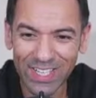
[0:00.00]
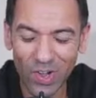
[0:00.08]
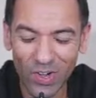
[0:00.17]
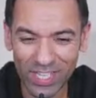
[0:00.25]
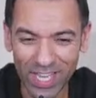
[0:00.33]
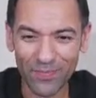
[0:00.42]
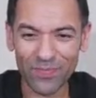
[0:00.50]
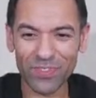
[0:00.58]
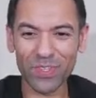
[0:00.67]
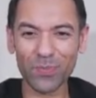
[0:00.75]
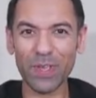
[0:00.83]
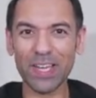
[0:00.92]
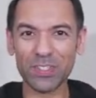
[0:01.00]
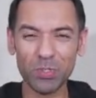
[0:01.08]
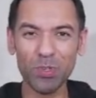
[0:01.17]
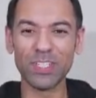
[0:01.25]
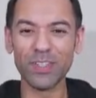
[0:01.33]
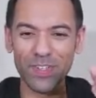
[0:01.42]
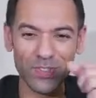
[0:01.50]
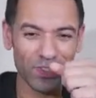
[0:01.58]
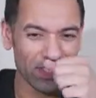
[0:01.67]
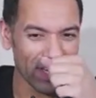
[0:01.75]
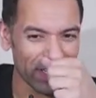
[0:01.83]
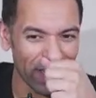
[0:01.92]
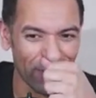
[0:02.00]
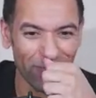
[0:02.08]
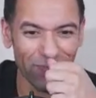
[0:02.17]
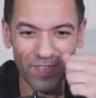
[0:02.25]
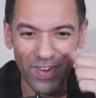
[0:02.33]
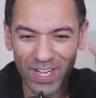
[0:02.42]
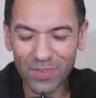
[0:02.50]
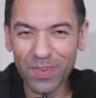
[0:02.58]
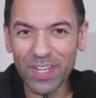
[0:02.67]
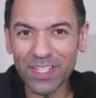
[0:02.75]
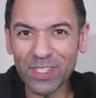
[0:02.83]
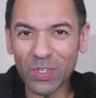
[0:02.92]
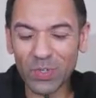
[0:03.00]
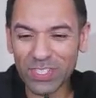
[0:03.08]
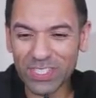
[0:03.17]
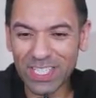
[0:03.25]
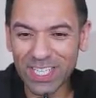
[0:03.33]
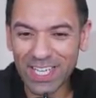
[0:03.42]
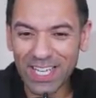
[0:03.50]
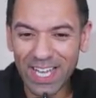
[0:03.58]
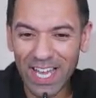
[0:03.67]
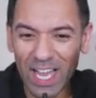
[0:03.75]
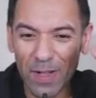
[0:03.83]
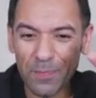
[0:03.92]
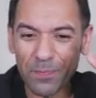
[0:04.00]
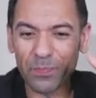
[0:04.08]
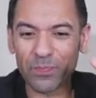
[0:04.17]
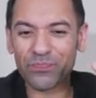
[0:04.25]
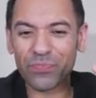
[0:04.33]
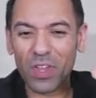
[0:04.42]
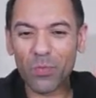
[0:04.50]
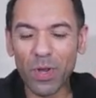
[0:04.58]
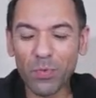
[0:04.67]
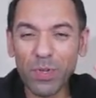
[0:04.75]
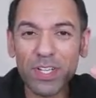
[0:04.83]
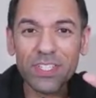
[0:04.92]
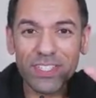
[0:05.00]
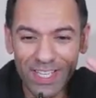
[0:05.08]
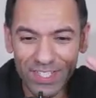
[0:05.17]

Okay, so we had two individuals there that were very, very close. When we're saying